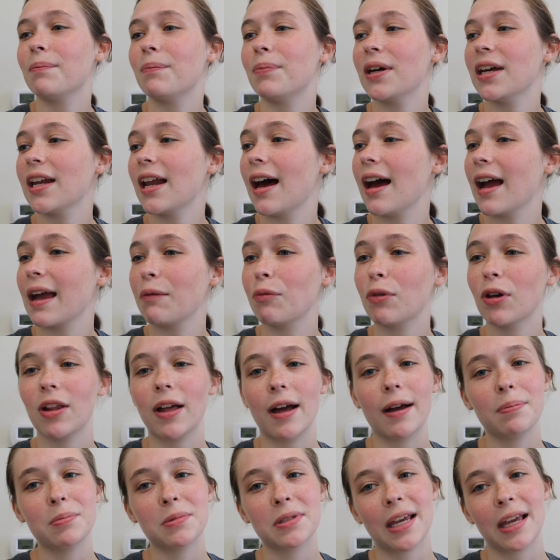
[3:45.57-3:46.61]
But I will
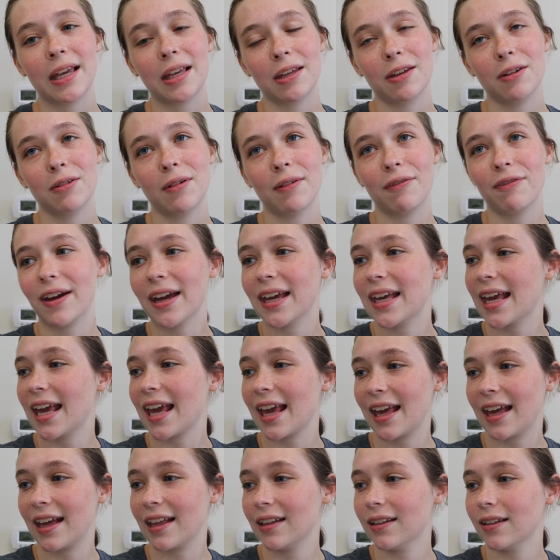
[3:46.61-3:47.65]
update you if I
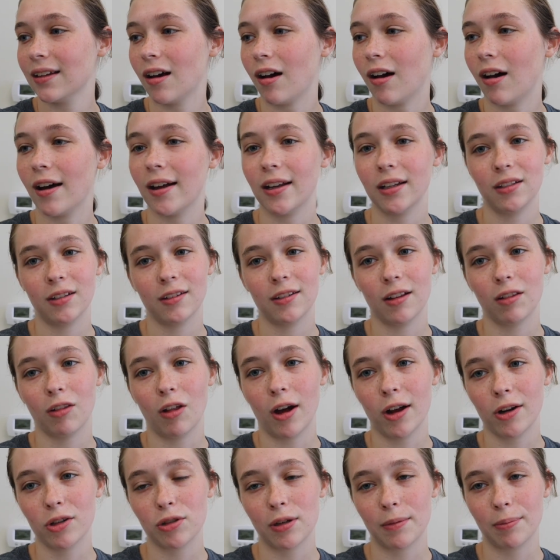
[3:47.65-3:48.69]
can on the
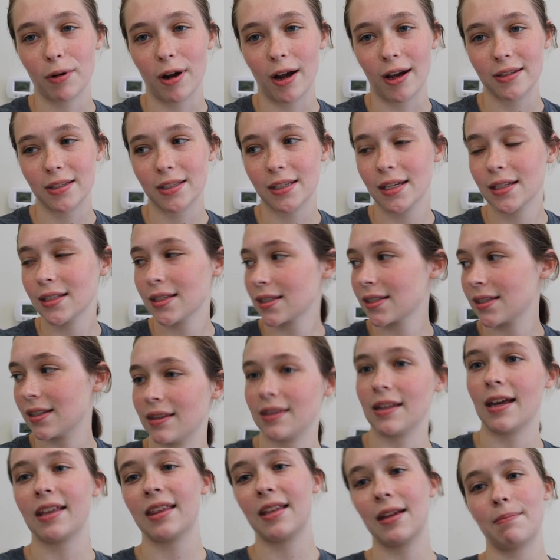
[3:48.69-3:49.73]
laundry process.
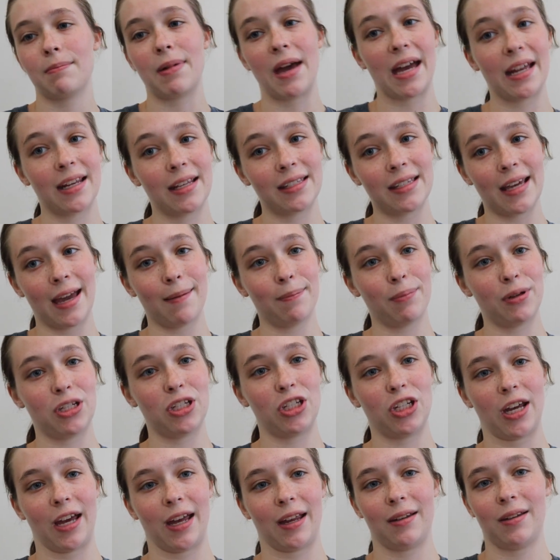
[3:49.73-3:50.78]
Nothing bad has happened
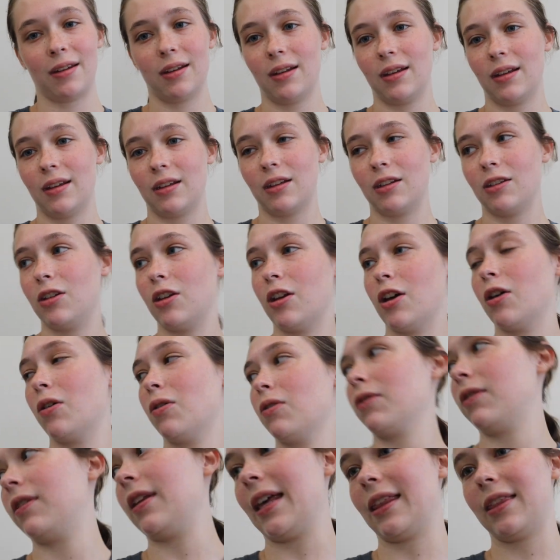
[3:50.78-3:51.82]
yet.
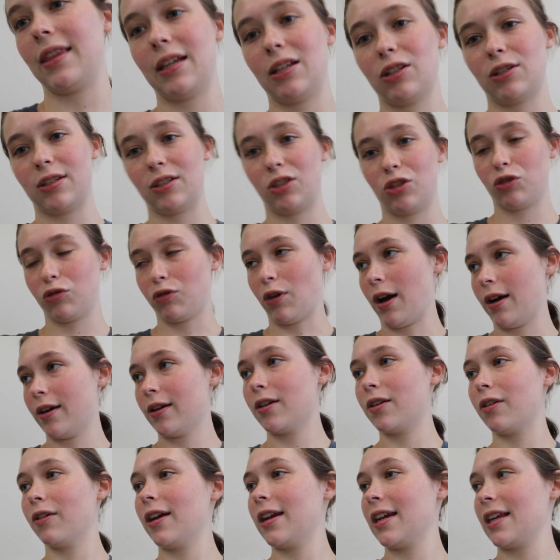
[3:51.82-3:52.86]
No, nothing has
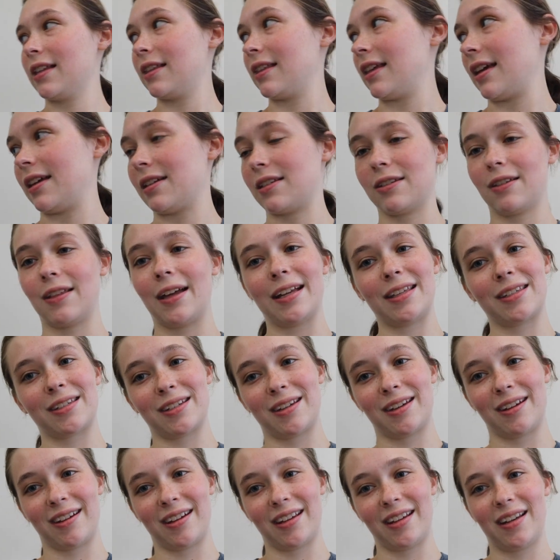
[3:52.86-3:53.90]
shrunk or anything, so that's
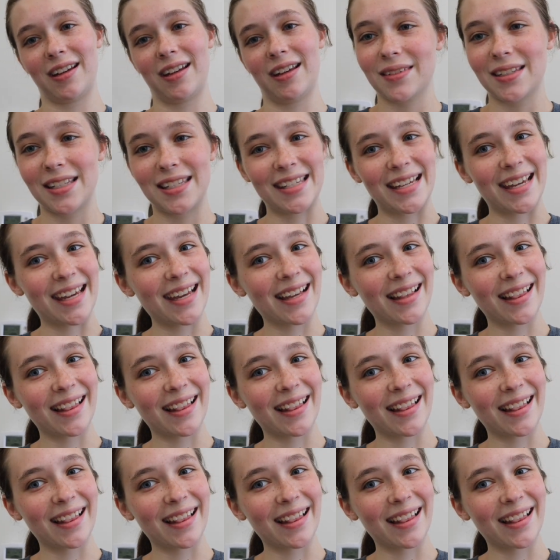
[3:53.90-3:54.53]
good. See